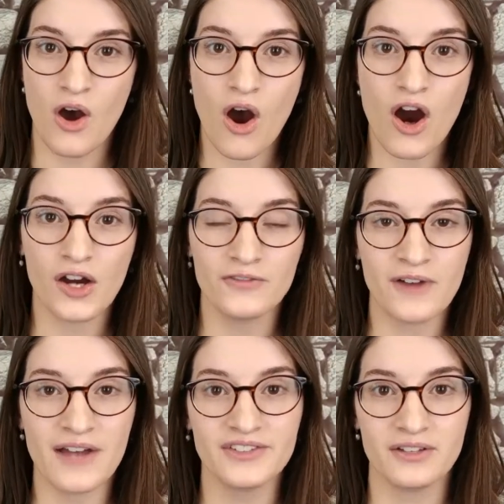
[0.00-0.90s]
are
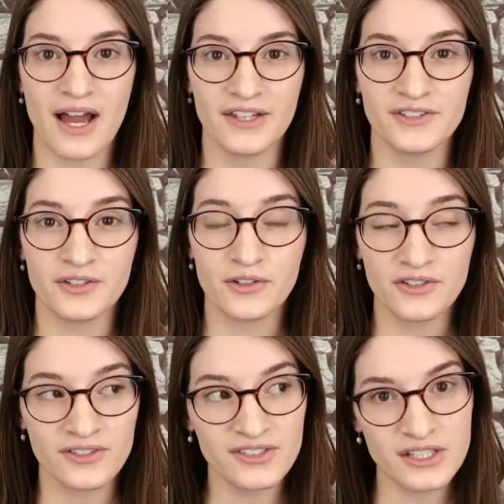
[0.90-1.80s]
fossilized
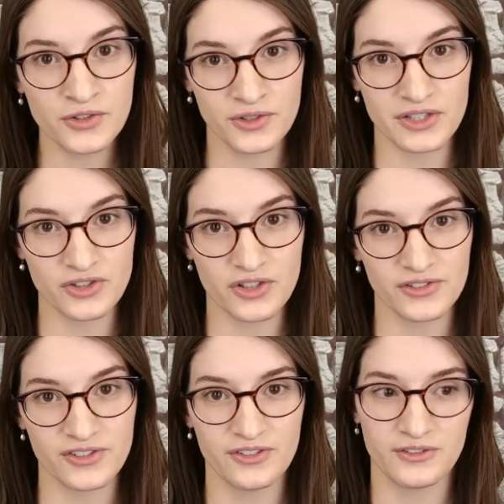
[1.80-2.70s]
sea
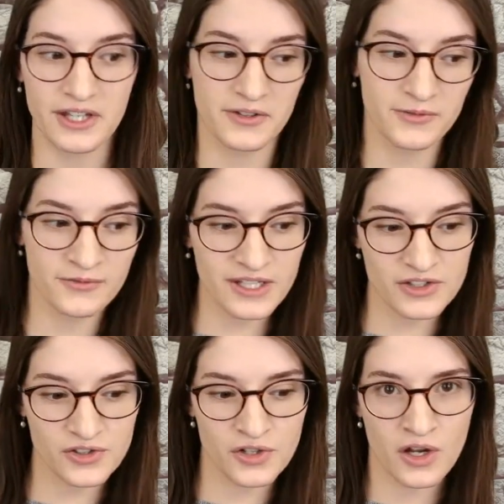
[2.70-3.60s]
creatures like
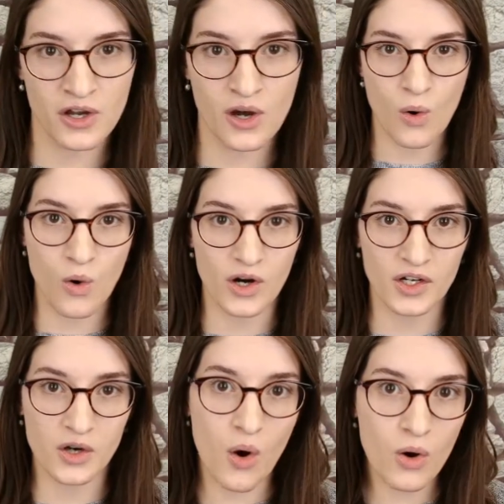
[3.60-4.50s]
fish
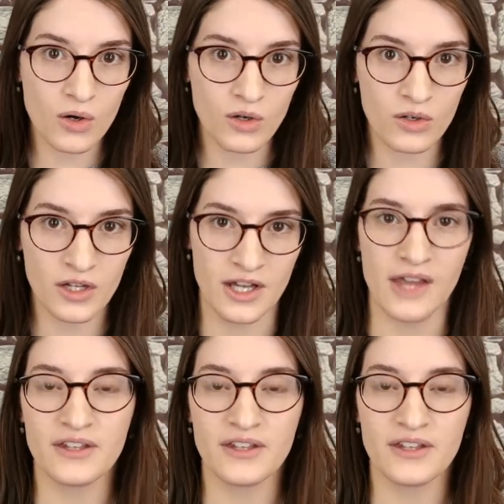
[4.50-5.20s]
or coral.